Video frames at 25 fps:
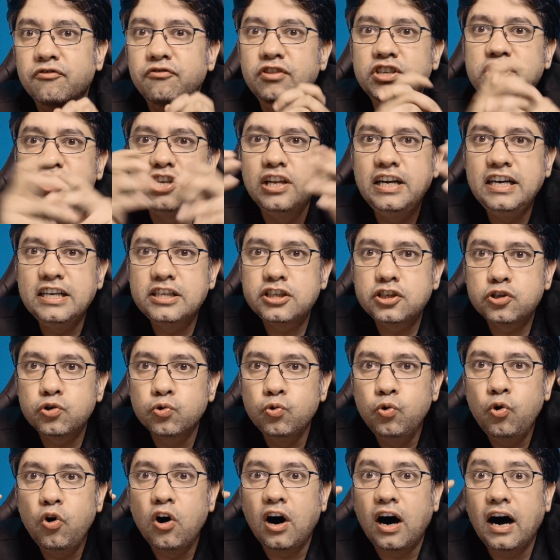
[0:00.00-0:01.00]
which leads
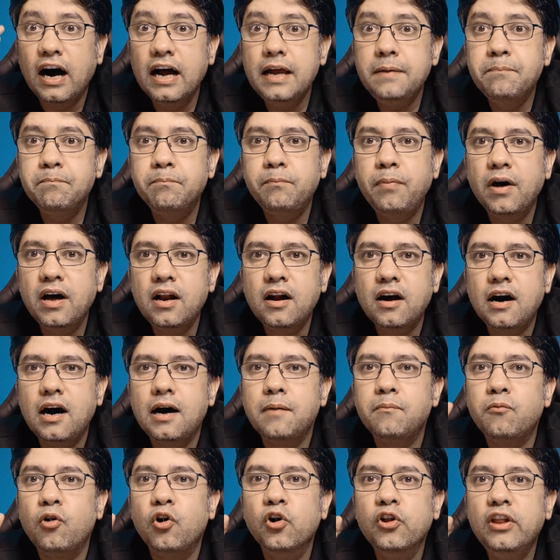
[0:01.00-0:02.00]
to
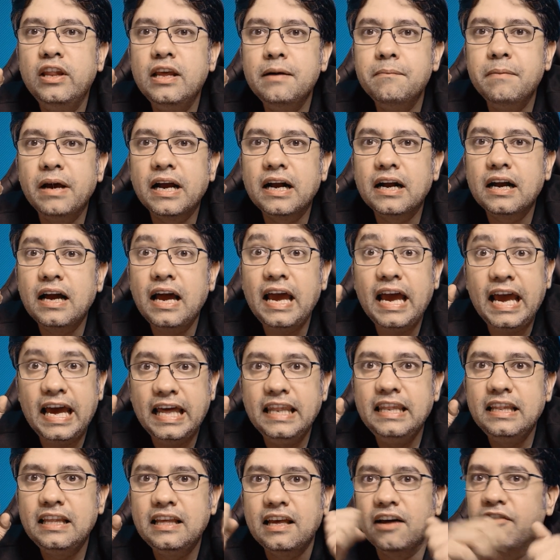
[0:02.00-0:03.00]
hyperammonemic
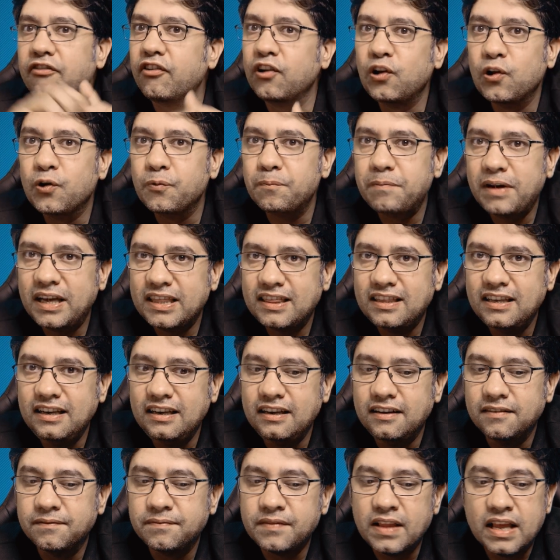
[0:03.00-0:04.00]

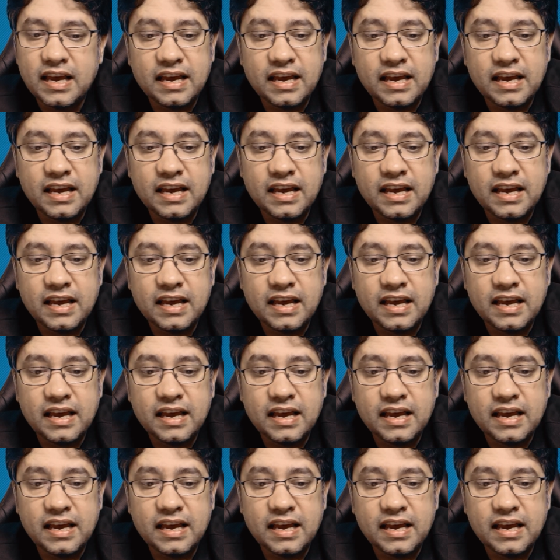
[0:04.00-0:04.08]
encephalopathy.